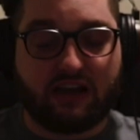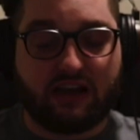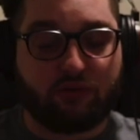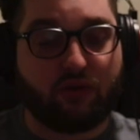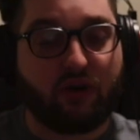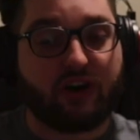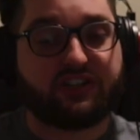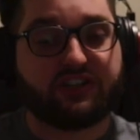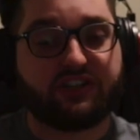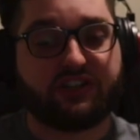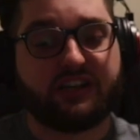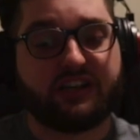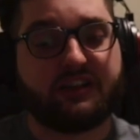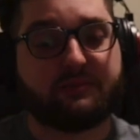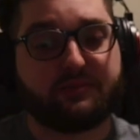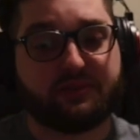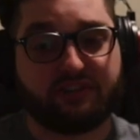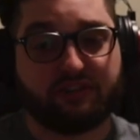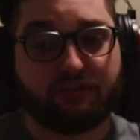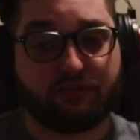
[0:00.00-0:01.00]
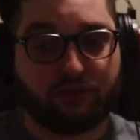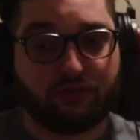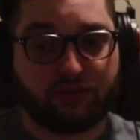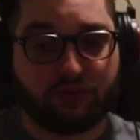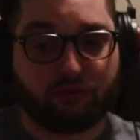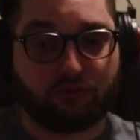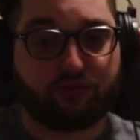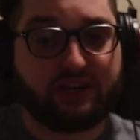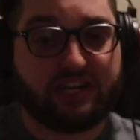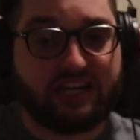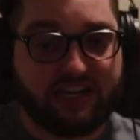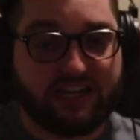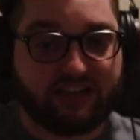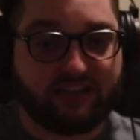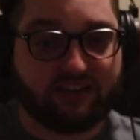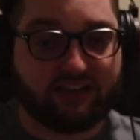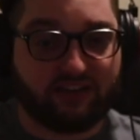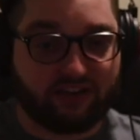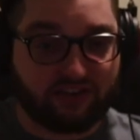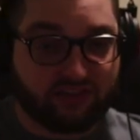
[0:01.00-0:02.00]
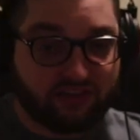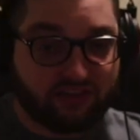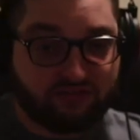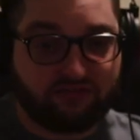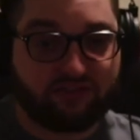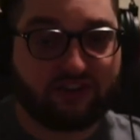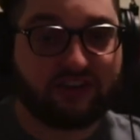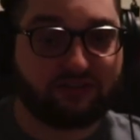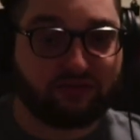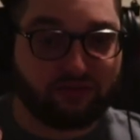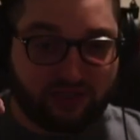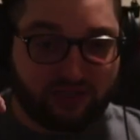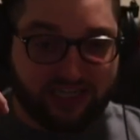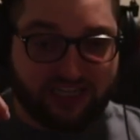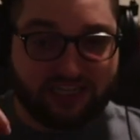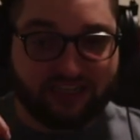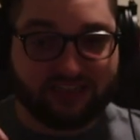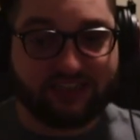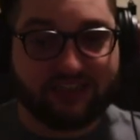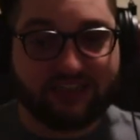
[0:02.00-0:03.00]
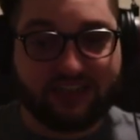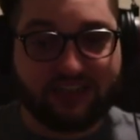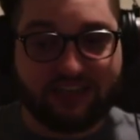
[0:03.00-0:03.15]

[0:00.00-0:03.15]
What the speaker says: I watched an episode with Reed, our good friend Reed.